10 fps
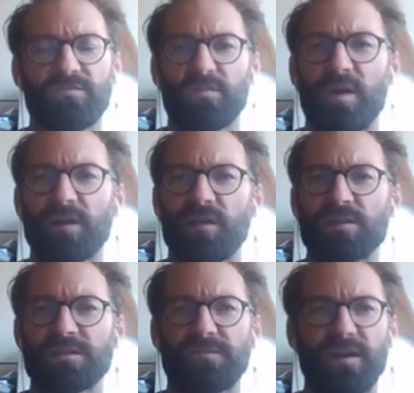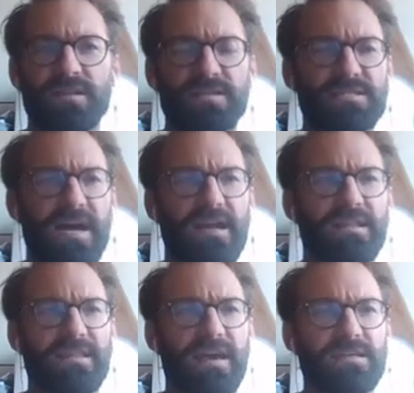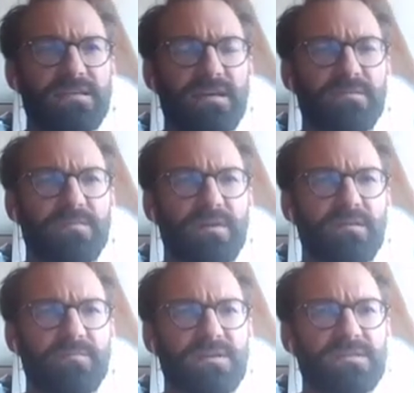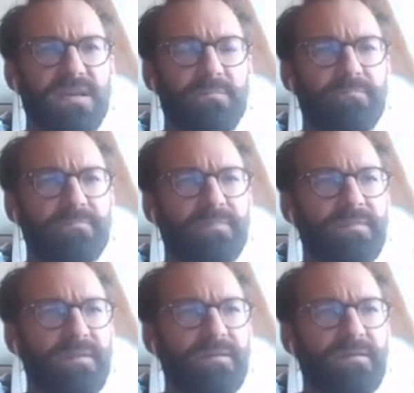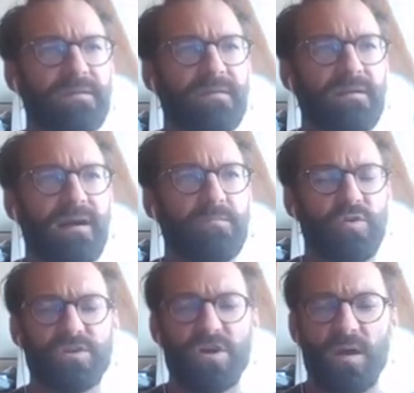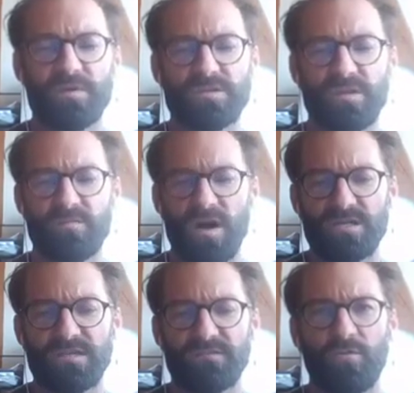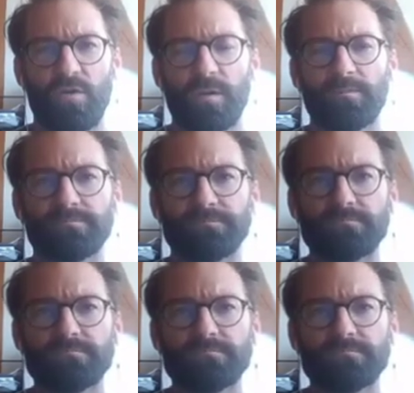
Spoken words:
over monologues. I've kind of decided that because I'm doing topics on the Moxy Forum,